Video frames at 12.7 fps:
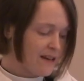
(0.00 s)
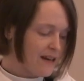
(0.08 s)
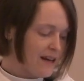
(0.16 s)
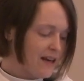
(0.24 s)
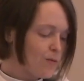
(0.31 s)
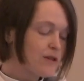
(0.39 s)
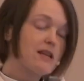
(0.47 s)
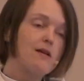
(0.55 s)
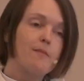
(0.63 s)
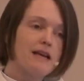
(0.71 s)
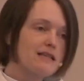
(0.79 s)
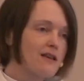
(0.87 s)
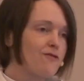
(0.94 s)
It was an
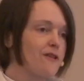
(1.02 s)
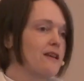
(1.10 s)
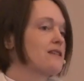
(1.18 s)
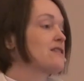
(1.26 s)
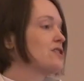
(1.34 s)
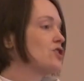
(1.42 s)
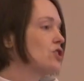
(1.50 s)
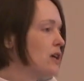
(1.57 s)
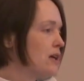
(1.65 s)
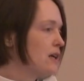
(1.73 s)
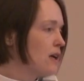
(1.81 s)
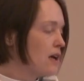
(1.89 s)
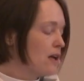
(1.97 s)
amazing feast,
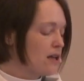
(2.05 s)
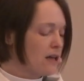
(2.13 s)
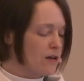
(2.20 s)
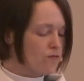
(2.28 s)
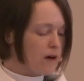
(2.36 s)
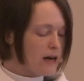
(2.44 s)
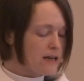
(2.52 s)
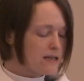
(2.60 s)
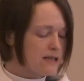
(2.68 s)
chicken and rice.